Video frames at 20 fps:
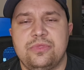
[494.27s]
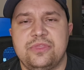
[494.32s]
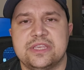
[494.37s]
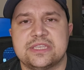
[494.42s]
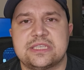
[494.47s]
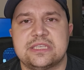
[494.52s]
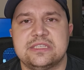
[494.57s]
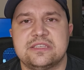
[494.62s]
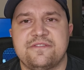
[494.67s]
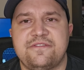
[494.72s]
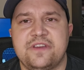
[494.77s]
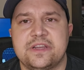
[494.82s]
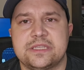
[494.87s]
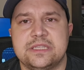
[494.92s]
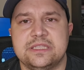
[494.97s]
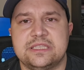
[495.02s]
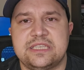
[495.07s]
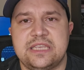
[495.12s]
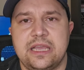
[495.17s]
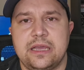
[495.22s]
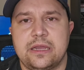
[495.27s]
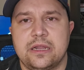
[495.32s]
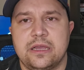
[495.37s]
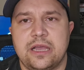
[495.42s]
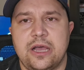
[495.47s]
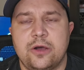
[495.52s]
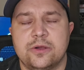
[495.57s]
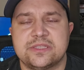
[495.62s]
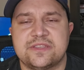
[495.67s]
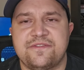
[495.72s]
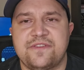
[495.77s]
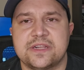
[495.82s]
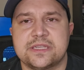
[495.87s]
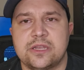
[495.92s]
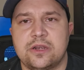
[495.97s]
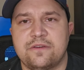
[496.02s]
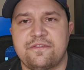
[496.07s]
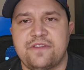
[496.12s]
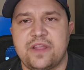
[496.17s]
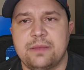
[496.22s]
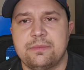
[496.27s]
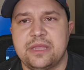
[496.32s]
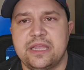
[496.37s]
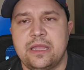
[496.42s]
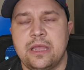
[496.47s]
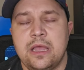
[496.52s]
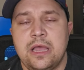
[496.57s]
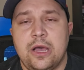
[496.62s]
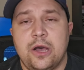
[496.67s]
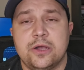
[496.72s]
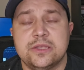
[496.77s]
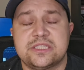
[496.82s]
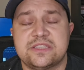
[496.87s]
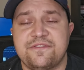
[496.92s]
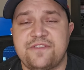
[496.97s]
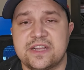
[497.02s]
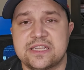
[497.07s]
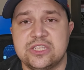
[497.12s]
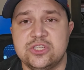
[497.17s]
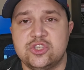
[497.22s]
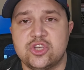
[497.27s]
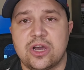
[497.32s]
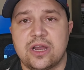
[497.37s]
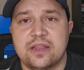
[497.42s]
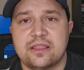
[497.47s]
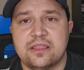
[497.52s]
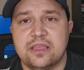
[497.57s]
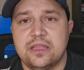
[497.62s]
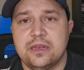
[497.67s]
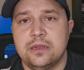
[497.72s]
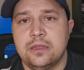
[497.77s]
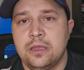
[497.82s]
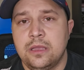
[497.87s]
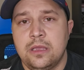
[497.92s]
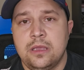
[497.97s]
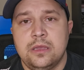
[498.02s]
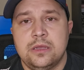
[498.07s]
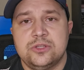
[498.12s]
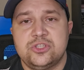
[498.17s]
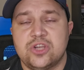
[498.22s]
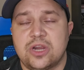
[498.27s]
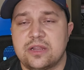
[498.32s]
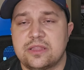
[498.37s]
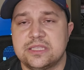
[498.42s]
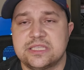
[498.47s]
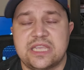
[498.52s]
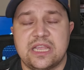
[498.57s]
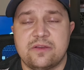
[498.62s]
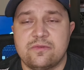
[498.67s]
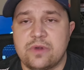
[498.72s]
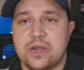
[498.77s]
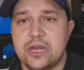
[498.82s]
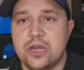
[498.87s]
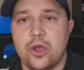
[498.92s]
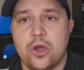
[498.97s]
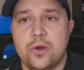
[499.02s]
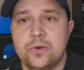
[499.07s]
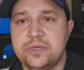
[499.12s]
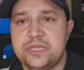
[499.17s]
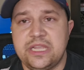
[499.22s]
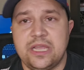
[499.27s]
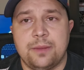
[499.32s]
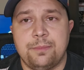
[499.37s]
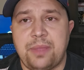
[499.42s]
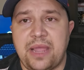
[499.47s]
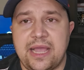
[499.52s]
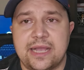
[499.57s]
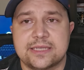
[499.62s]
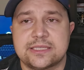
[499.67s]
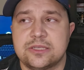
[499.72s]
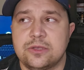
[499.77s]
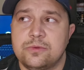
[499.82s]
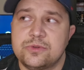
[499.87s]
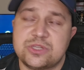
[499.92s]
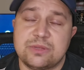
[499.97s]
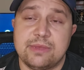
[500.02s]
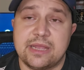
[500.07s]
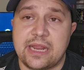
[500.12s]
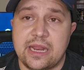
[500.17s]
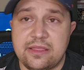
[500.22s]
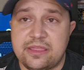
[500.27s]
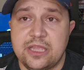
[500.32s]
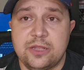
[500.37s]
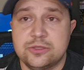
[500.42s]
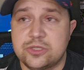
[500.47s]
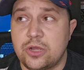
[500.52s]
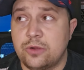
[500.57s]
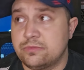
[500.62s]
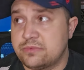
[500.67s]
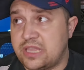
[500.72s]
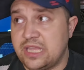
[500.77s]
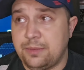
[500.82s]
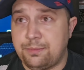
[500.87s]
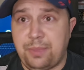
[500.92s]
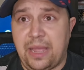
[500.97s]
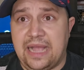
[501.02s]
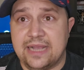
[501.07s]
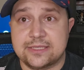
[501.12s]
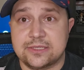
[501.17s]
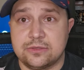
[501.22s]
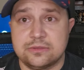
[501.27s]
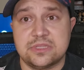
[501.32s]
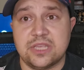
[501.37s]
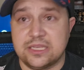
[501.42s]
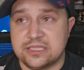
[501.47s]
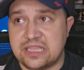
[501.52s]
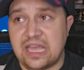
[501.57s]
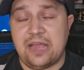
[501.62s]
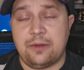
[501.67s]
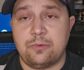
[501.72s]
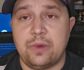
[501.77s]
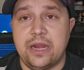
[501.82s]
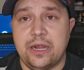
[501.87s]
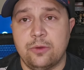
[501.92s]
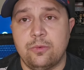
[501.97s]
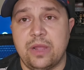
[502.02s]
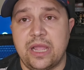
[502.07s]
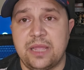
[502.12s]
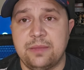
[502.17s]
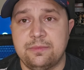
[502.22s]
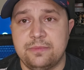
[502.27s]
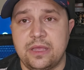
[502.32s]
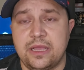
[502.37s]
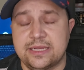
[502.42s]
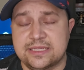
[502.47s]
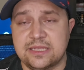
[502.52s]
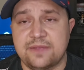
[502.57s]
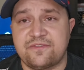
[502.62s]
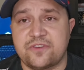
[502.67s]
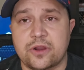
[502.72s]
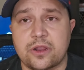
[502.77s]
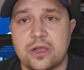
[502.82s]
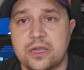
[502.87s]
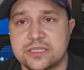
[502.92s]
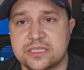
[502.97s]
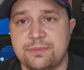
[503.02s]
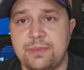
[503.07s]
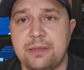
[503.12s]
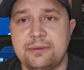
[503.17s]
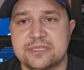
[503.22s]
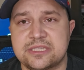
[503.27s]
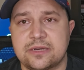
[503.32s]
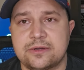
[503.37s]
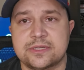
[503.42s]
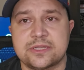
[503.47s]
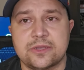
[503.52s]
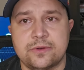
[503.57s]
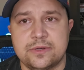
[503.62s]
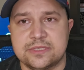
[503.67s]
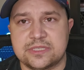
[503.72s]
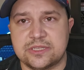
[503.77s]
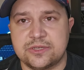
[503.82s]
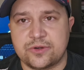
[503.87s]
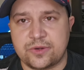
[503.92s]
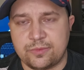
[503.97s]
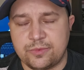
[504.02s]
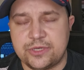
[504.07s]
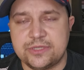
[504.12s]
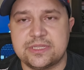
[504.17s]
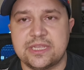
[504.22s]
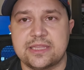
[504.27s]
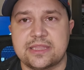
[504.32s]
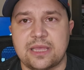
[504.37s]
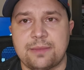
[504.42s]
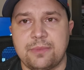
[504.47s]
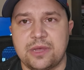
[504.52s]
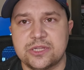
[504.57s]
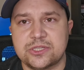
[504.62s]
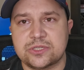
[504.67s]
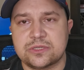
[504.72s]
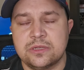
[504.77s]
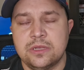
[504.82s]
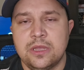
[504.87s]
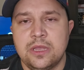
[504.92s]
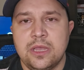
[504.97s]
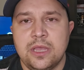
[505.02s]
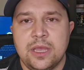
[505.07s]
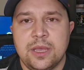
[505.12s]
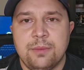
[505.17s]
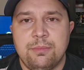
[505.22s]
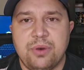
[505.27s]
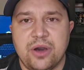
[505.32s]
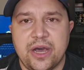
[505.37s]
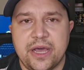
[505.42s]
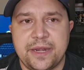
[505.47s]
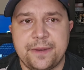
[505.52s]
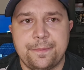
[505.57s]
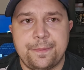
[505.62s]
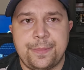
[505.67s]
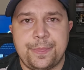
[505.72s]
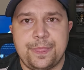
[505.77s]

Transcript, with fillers: this has affected Sienna, how it's affected her family, how it's affected Jonathan. Jonathan's getting ready to O D on Paxil, which I'm like, I think, don't think Paxil does that right away, except for causing maybe serotonin syndrome when you take that much. But